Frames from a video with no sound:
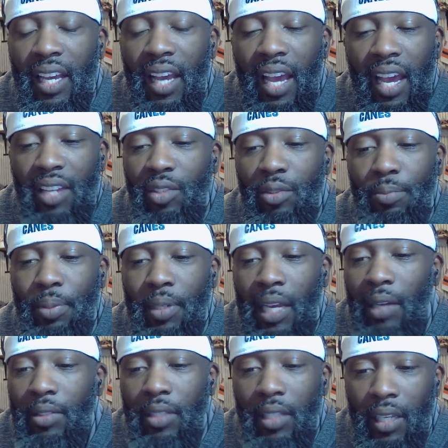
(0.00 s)
How do you
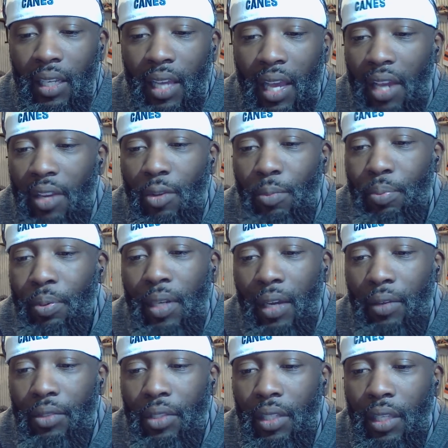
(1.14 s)
pronounce that? How do you
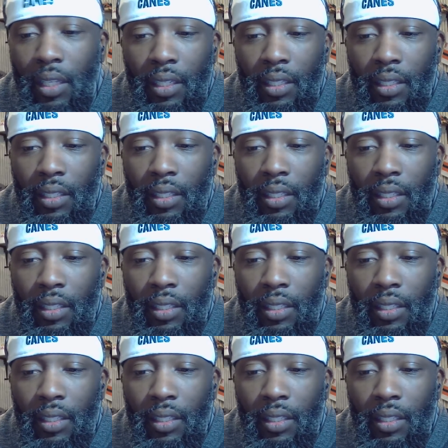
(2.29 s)
pronounce that?